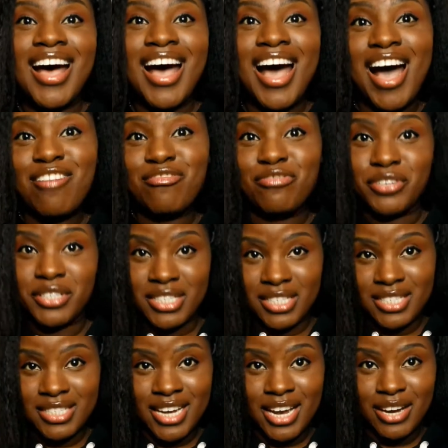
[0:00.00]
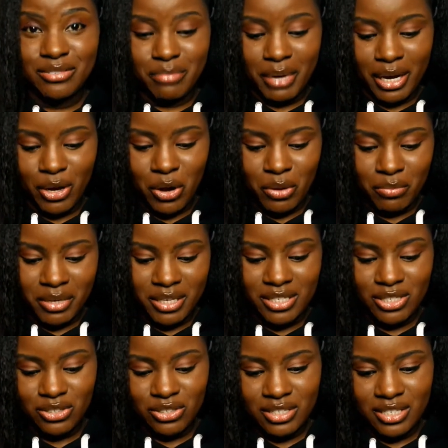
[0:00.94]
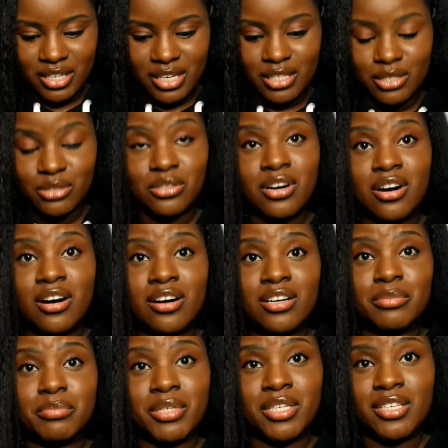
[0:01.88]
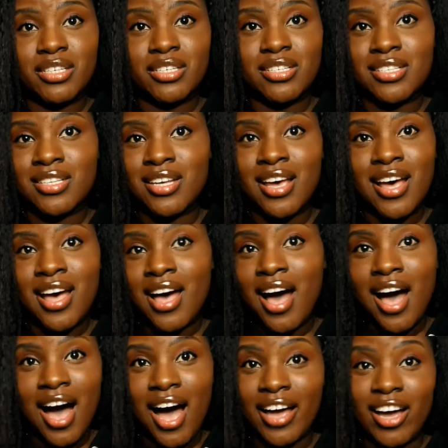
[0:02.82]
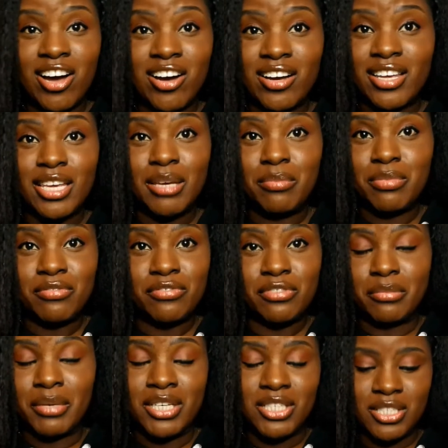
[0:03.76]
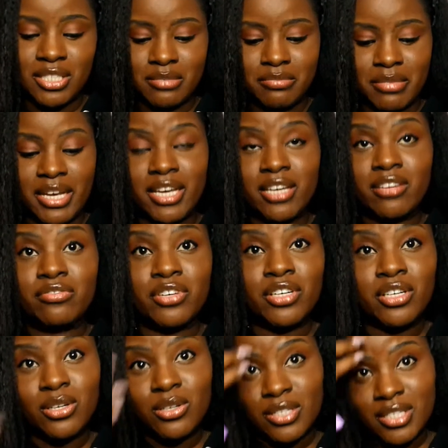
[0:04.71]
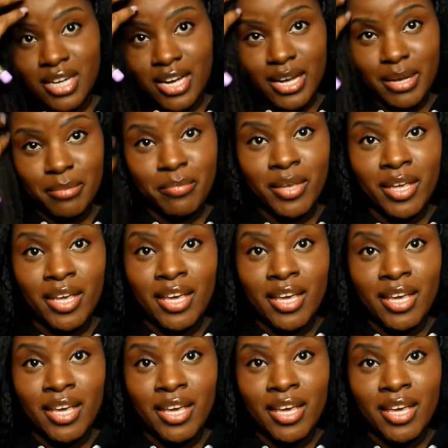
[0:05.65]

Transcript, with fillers: i've written down my comments on a little card because I can't keep information in my head for a long time.